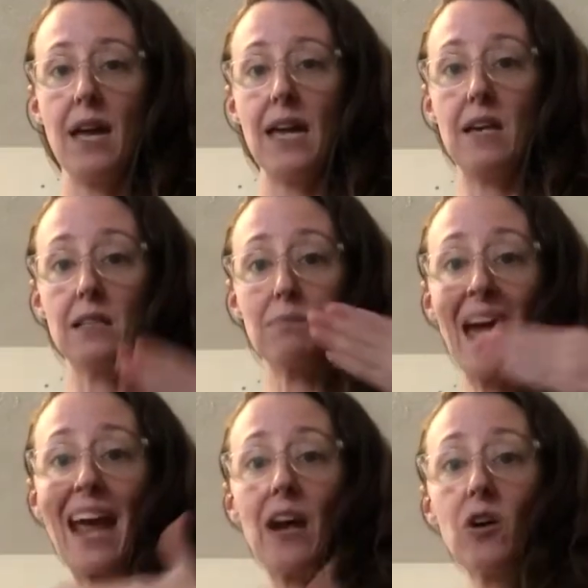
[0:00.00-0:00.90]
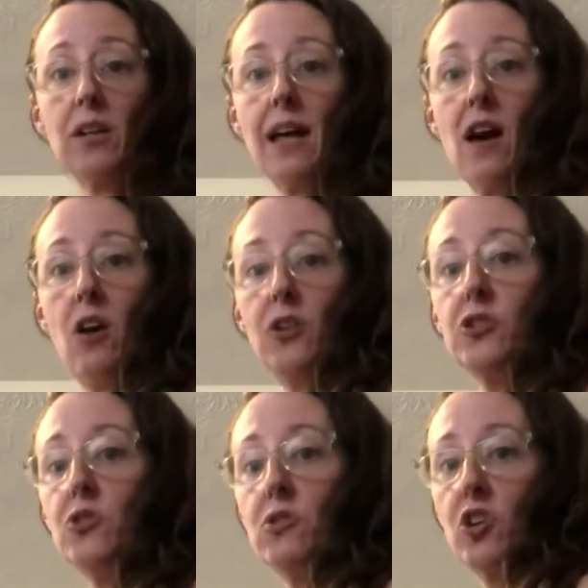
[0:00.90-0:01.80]
is parallel
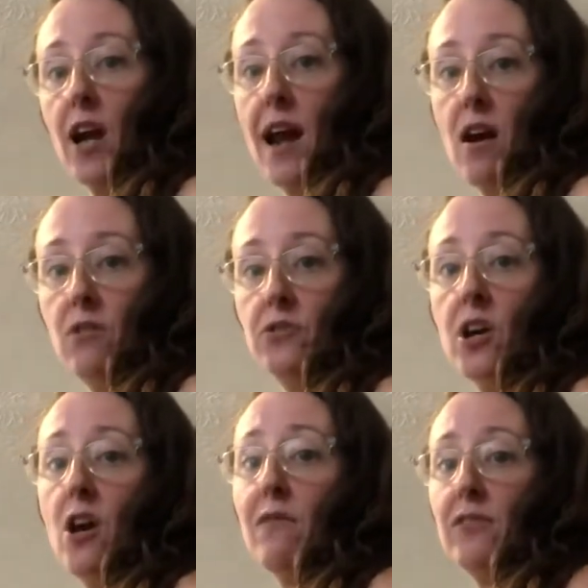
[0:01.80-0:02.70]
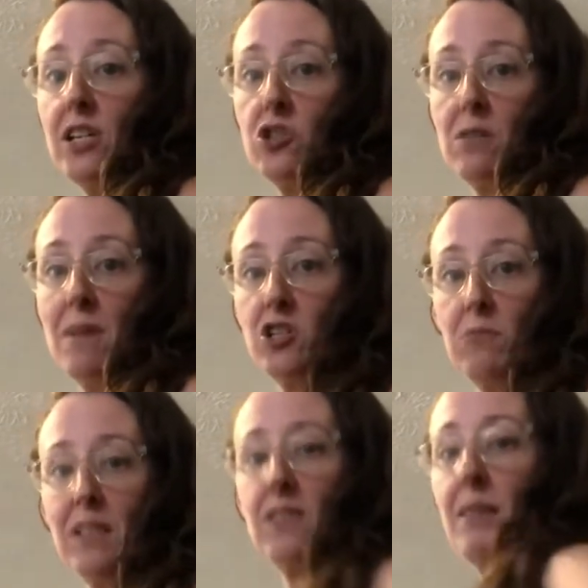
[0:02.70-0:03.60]
to the ground for each of the
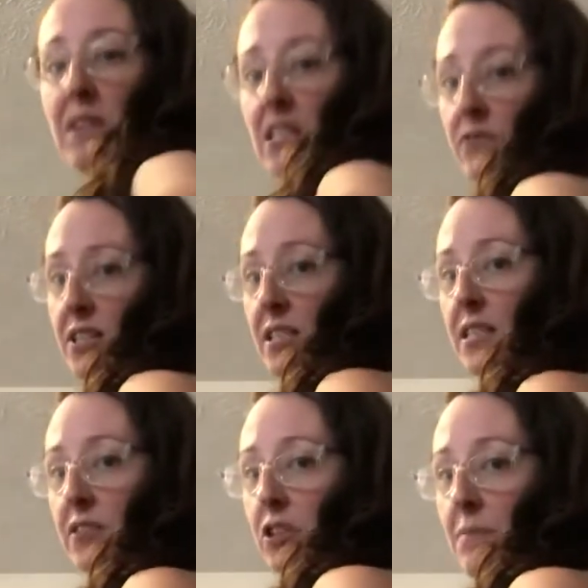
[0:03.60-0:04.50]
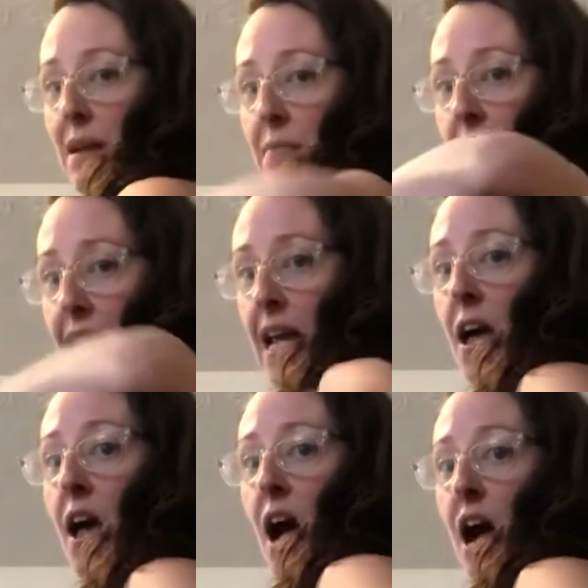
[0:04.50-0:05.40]
measurements. So that means, for instance, if you look at my body,
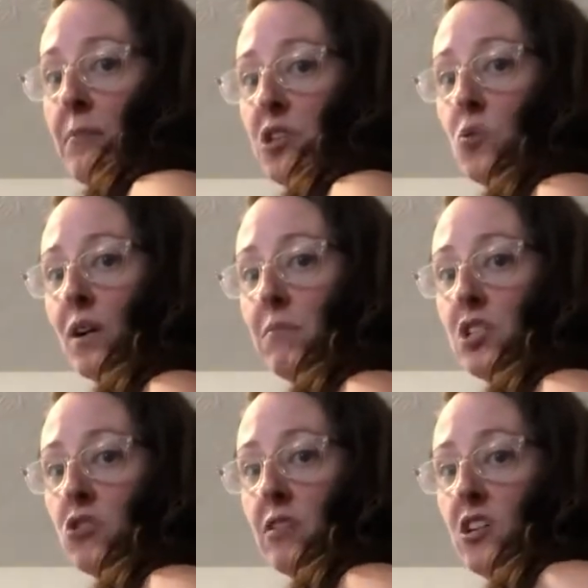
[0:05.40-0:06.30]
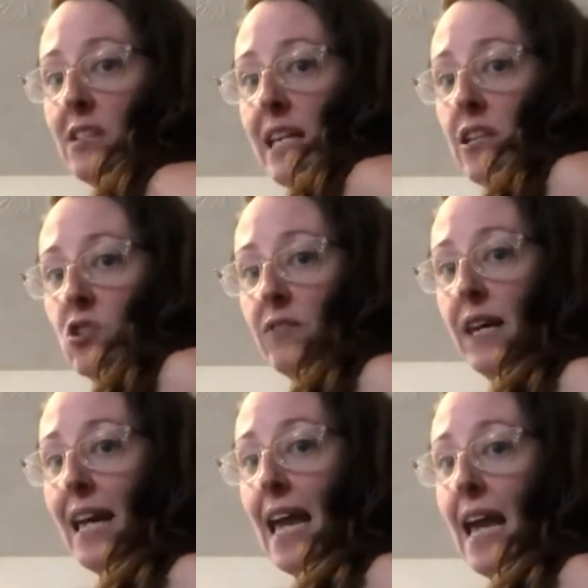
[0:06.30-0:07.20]
you want to be sure that you're taking sort of
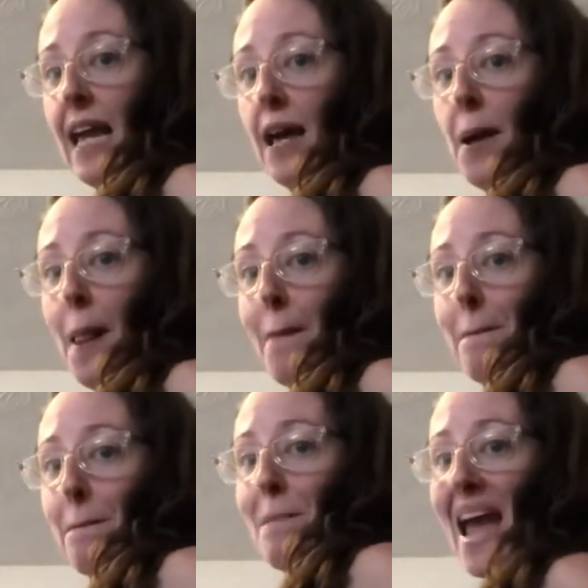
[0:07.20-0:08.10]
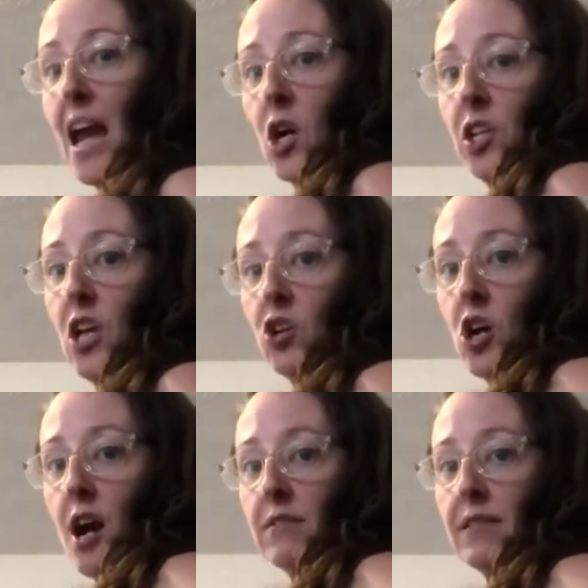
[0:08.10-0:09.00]
like a parallel
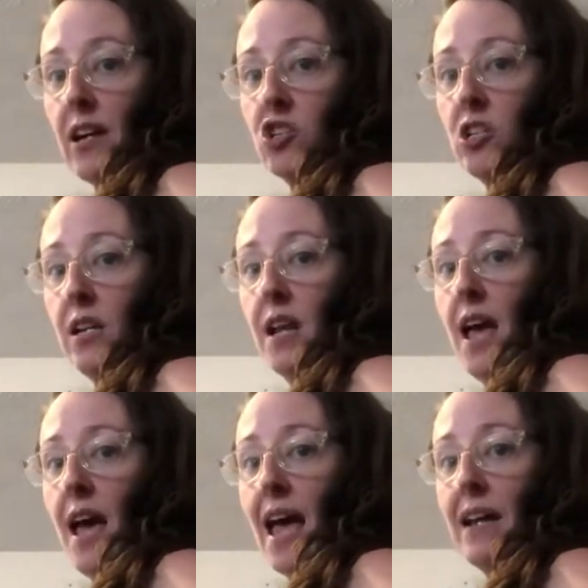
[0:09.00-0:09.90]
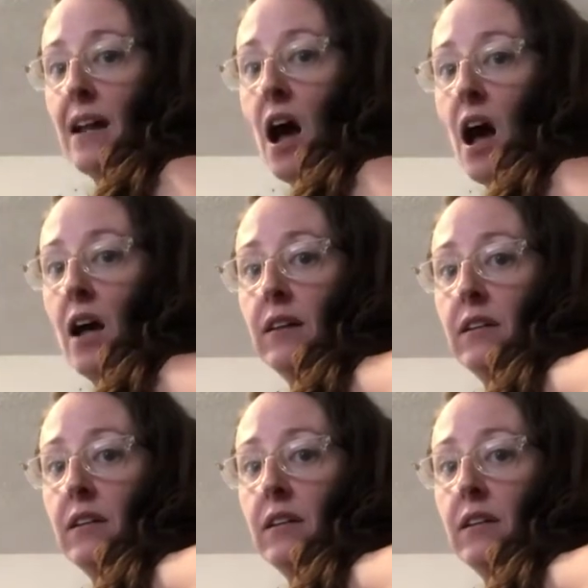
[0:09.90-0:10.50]
cross section and not,